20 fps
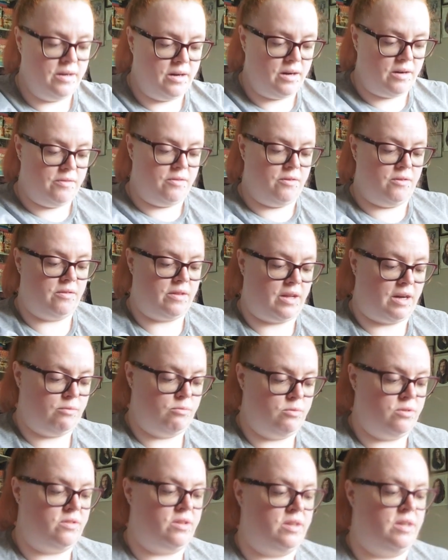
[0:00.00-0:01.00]
I thought that
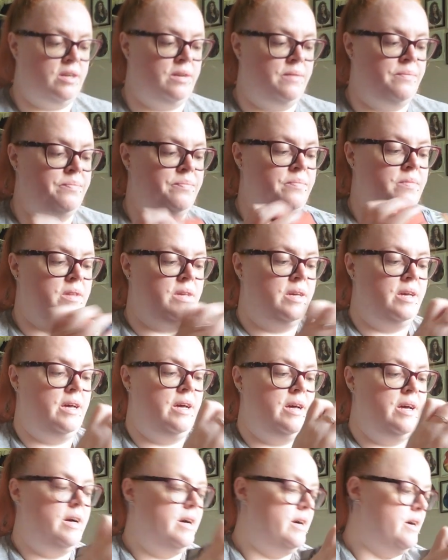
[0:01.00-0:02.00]
was a
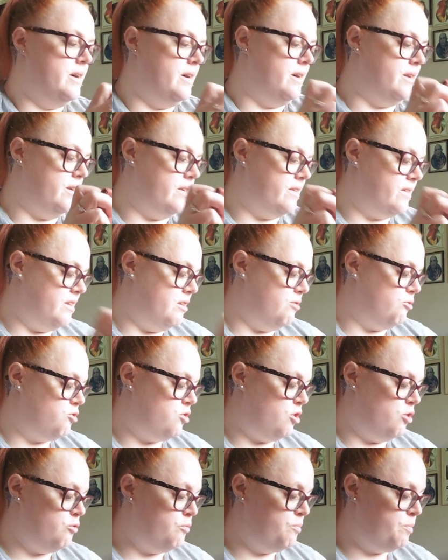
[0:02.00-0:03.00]
nice little
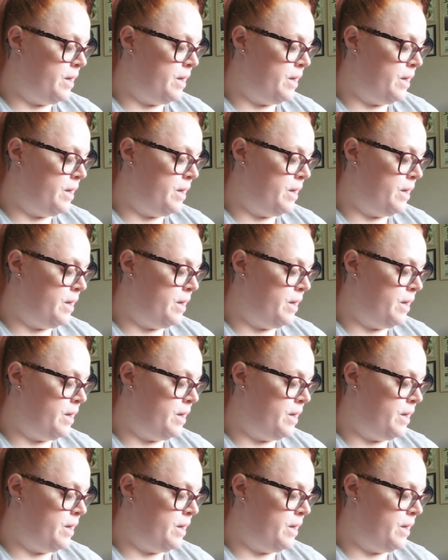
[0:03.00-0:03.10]
tote